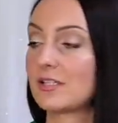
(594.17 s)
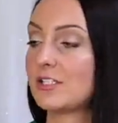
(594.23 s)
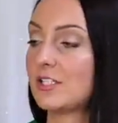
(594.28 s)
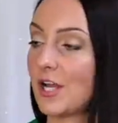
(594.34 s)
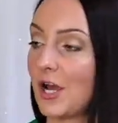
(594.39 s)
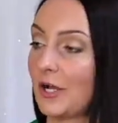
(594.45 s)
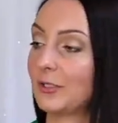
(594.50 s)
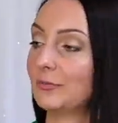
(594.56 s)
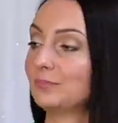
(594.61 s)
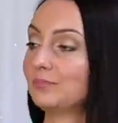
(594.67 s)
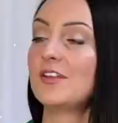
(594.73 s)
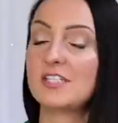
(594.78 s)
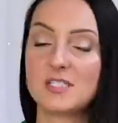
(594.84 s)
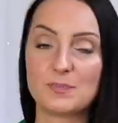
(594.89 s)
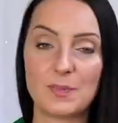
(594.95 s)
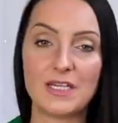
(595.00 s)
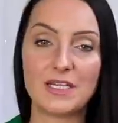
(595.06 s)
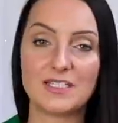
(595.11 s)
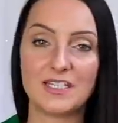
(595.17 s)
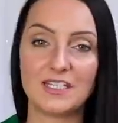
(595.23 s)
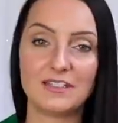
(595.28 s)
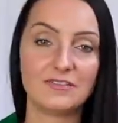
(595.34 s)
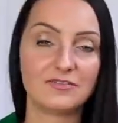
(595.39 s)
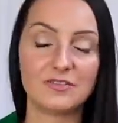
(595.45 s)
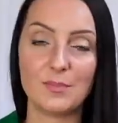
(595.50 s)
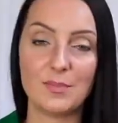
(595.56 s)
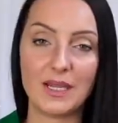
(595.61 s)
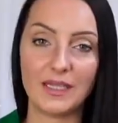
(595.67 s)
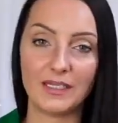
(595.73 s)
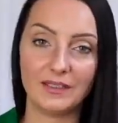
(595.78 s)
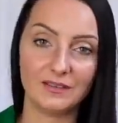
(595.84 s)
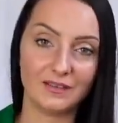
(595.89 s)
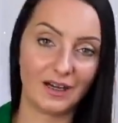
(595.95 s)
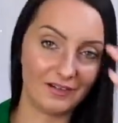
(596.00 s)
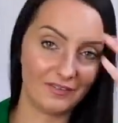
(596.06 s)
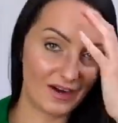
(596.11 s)
So the Speedy for
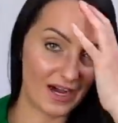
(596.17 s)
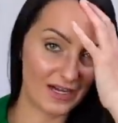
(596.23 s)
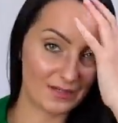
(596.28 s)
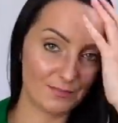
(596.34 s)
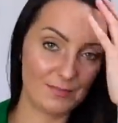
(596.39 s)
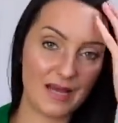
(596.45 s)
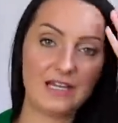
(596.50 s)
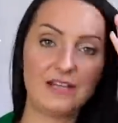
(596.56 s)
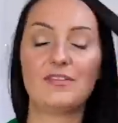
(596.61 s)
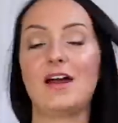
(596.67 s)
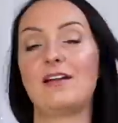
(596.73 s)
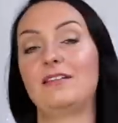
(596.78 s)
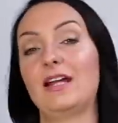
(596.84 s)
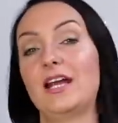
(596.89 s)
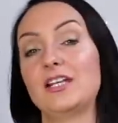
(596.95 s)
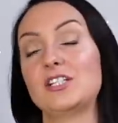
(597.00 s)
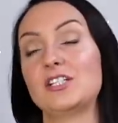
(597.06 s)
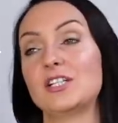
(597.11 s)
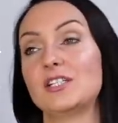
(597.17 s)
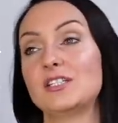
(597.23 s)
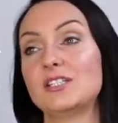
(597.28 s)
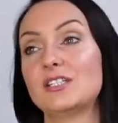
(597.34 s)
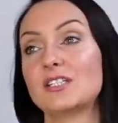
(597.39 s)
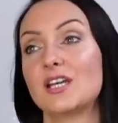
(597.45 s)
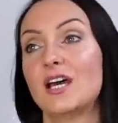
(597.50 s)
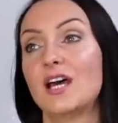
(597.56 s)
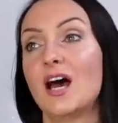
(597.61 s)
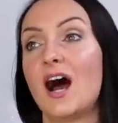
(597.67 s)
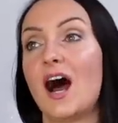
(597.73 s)
me, I've had many variations.